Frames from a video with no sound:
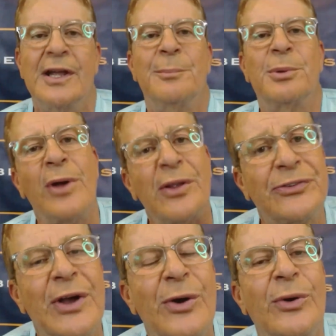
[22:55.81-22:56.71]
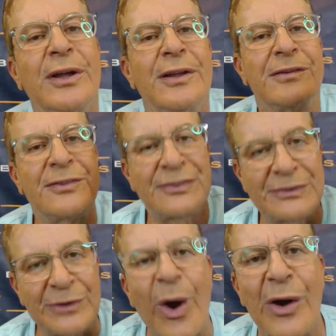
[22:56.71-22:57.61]
But also, the
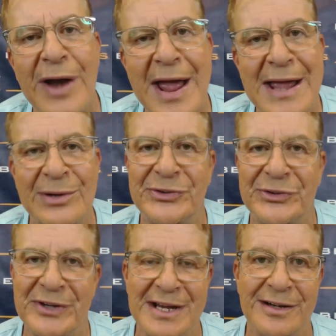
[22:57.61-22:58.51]
star angles are here.